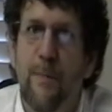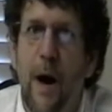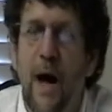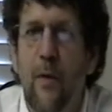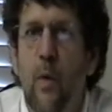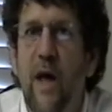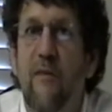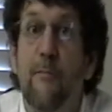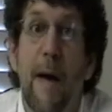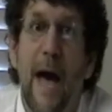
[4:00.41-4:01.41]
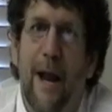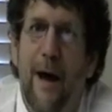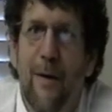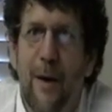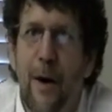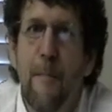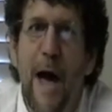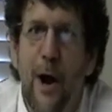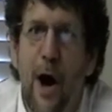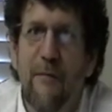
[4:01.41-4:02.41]
by the way of Madoff,
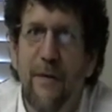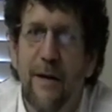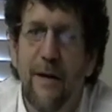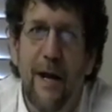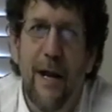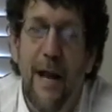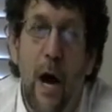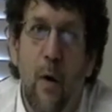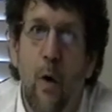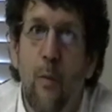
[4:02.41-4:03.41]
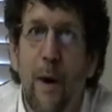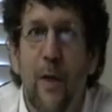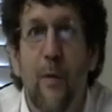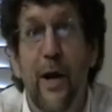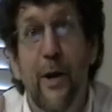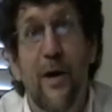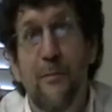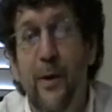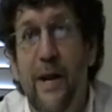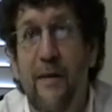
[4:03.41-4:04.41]
and now, by the way, you don't have $1.5
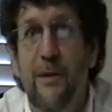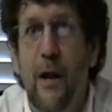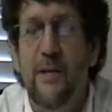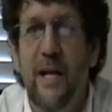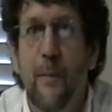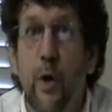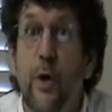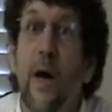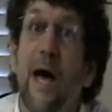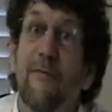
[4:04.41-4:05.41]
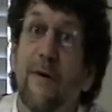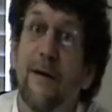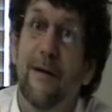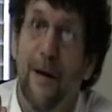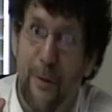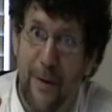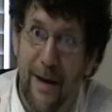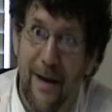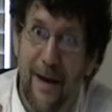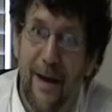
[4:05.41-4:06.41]
million anymore. You have nothing.
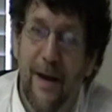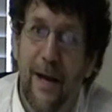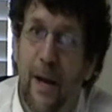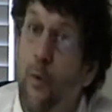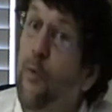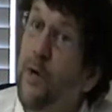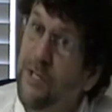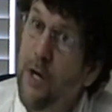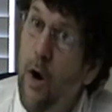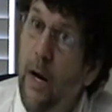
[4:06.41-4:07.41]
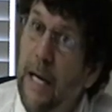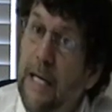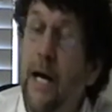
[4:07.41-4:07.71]
And we're real sorry.